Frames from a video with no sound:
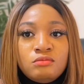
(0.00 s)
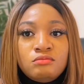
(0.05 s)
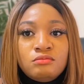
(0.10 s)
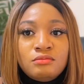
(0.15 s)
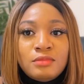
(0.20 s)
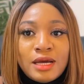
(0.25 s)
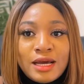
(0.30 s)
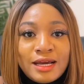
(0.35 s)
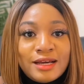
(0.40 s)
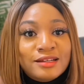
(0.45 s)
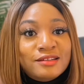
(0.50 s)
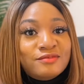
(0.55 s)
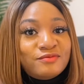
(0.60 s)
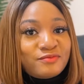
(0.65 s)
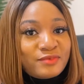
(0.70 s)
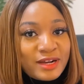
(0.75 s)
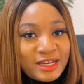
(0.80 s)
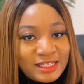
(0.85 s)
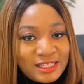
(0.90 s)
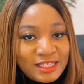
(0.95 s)
and
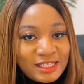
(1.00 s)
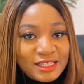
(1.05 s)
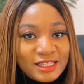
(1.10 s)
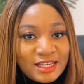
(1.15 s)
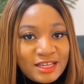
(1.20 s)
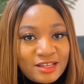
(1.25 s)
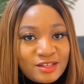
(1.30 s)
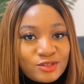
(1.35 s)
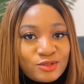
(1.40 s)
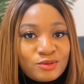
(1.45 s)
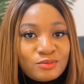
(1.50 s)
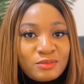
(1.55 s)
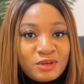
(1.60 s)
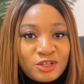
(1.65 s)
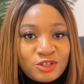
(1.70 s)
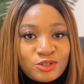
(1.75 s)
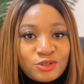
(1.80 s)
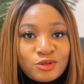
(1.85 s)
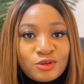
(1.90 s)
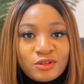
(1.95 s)
writing tests to
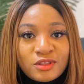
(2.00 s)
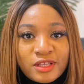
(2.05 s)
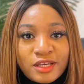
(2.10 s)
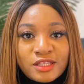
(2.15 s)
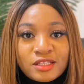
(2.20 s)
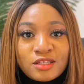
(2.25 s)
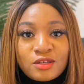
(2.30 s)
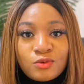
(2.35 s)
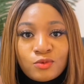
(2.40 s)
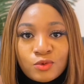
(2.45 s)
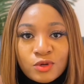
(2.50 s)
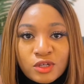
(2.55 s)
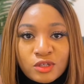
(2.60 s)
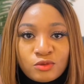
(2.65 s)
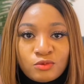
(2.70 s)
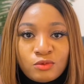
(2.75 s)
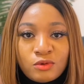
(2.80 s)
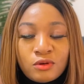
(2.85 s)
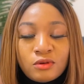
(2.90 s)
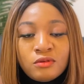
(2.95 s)
make sure that it
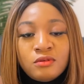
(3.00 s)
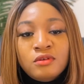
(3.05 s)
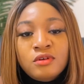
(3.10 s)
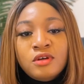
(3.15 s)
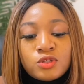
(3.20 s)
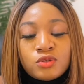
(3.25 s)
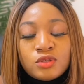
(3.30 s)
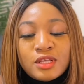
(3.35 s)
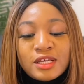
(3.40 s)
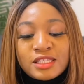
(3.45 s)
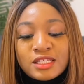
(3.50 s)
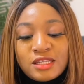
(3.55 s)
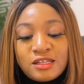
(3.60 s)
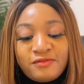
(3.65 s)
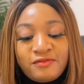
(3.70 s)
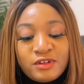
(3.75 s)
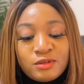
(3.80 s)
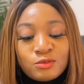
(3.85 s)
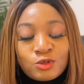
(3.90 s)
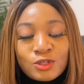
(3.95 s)
works well. There's a
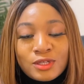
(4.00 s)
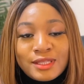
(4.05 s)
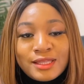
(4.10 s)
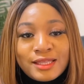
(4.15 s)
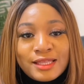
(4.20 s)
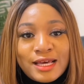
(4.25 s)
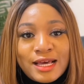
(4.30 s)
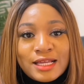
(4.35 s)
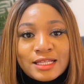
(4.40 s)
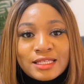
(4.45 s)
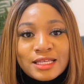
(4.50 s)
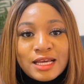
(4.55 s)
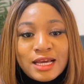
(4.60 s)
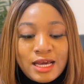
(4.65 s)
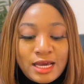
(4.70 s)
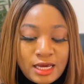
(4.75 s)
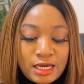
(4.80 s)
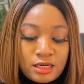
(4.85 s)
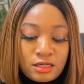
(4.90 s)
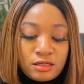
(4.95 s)
difference between that
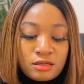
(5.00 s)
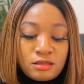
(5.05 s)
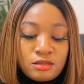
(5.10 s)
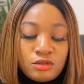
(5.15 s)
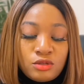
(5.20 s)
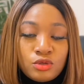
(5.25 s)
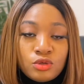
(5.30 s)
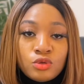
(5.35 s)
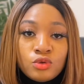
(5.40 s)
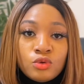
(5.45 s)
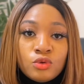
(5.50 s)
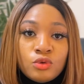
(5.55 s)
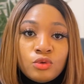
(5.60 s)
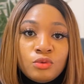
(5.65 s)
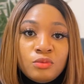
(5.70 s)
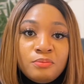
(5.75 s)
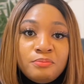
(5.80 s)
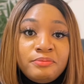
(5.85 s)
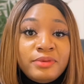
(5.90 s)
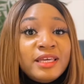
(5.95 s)
and,
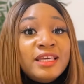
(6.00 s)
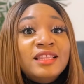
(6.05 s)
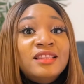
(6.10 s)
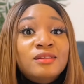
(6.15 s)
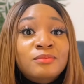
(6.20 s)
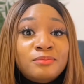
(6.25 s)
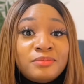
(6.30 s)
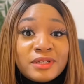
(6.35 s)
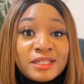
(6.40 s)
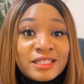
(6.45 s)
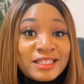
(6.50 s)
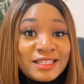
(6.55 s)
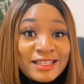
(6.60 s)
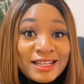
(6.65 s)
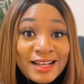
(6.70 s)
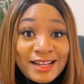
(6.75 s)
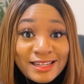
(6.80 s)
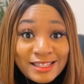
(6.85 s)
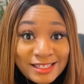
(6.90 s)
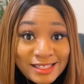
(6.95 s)
being the person
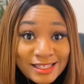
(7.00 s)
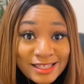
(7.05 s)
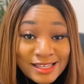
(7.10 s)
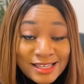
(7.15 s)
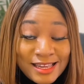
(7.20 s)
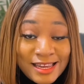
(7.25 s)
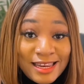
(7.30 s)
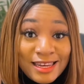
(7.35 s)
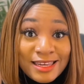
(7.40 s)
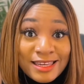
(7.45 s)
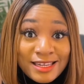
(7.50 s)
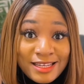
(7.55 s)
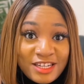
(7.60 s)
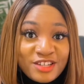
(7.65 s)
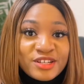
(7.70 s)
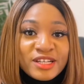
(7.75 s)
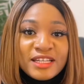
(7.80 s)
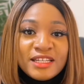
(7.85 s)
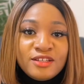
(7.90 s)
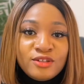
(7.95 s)
that is
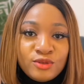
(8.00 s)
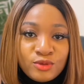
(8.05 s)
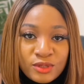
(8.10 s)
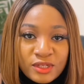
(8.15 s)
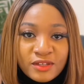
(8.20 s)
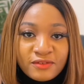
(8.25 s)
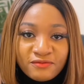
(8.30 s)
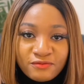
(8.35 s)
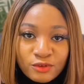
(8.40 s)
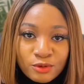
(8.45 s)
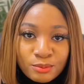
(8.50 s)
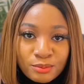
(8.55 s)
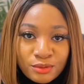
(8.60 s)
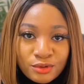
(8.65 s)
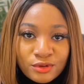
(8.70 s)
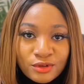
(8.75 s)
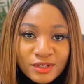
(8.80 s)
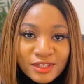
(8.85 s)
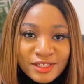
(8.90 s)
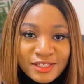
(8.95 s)
literally looking for
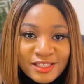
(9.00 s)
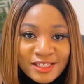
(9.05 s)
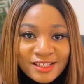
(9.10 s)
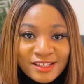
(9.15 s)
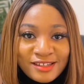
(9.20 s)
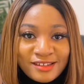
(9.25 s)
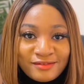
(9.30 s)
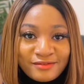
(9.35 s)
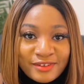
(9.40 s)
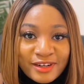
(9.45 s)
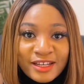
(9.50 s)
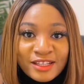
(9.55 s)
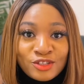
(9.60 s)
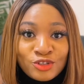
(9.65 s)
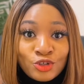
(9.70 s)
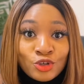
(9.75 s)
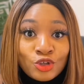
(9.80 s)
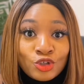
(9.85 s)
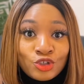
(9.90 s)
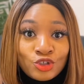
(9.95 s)
bugs, right?
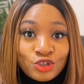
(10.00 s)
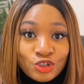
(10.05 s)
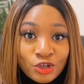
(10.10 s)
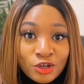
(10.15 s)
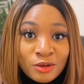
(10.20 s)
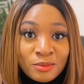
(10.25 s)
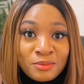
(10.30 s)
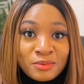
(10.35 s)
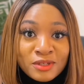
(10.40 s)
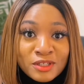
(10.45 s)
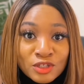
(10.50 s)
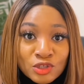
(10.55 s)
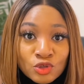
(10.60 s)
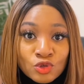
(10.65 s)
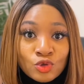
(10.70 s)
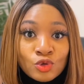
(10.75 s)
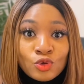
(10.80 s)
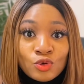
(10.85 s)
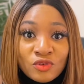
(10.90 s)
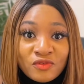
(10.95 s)
Your job is
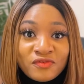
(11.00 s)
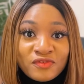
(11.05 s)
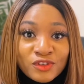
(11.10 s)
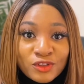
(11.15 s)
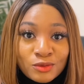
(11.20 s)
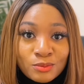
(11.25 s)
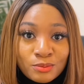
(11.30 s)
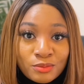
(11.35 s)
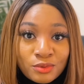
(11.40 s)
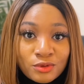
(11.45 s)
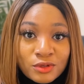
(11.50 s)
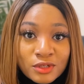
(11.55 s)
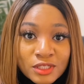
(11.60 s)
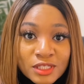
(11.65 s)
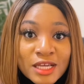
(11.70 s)
to look for the bugs.